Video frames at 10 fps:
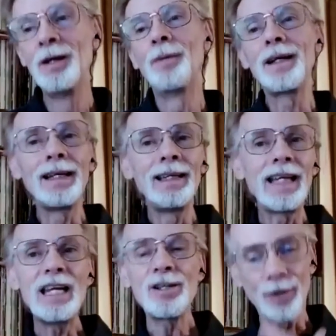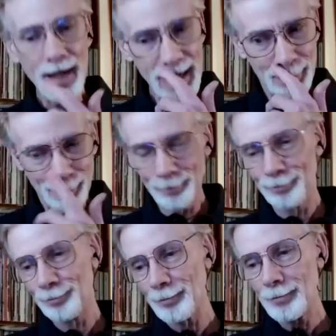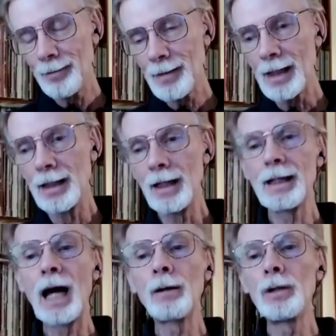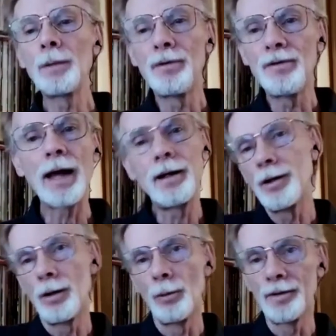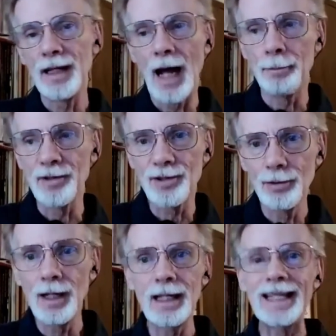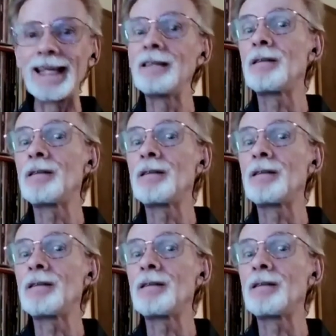But in E Train, it not only provided her with the opportunity, it